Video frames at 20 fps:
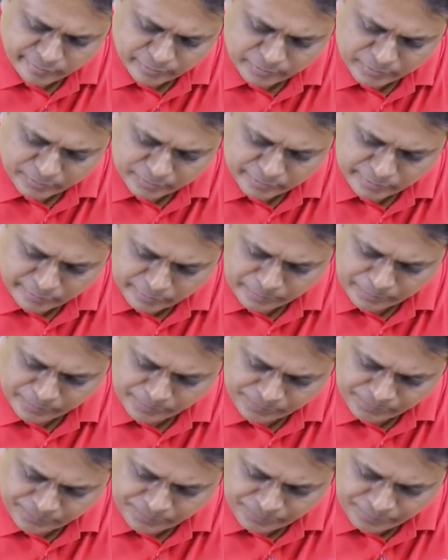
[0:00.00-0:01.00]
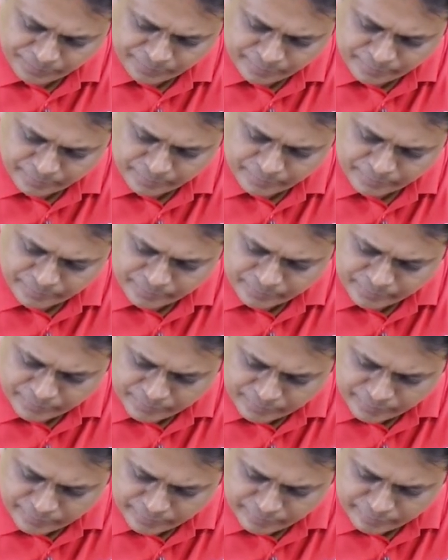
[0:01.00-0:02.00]

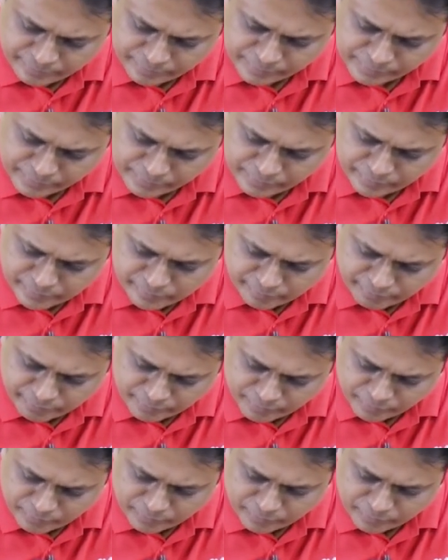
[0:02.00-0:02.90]
(no one is talking)